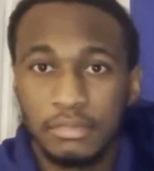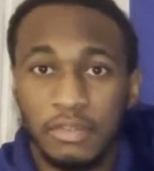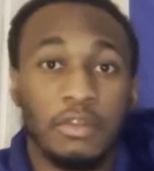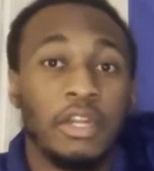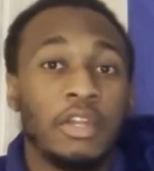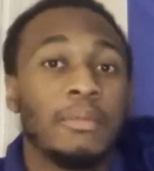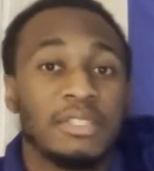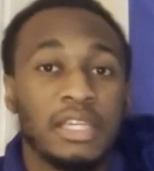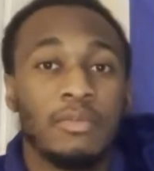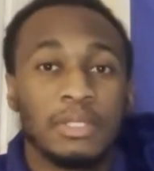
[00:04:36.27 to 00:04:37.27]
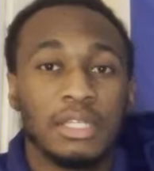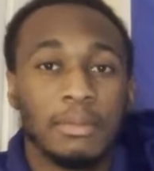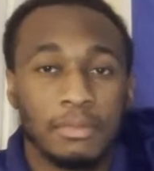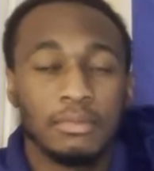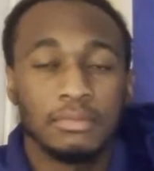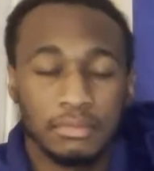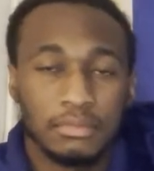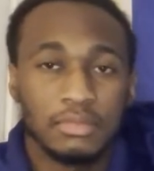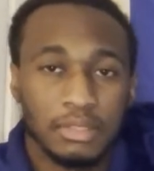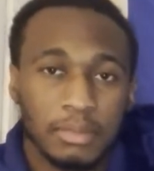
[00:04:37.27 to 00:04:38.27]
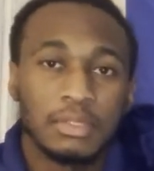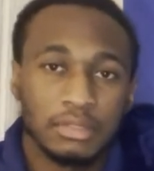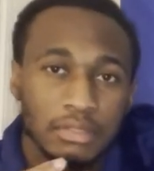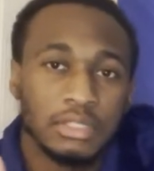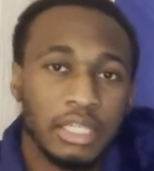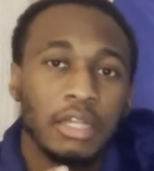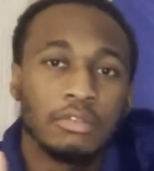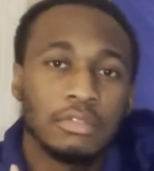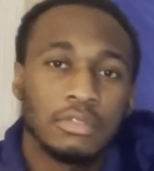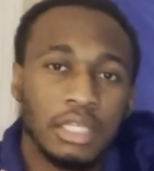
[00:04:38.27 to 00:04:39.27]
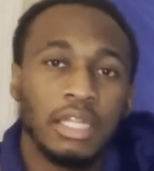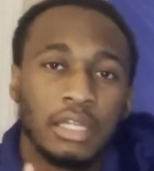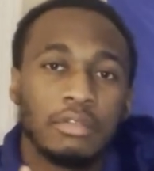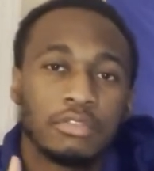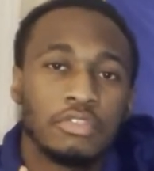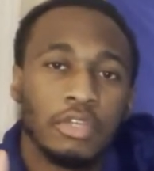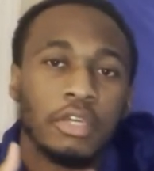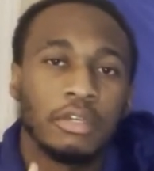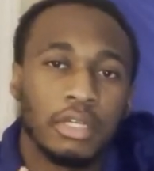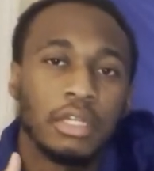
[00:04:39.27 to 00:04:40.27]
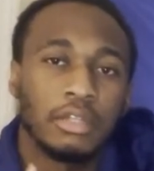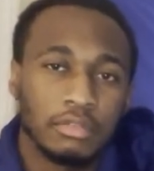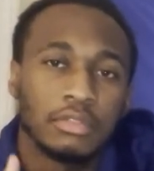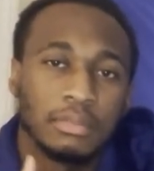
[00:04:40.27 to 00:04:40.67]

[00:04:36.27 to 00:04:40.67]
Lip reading: You didn't hear, I'm going to say it one more time. Get closer, get in closer so you can. Get in closer.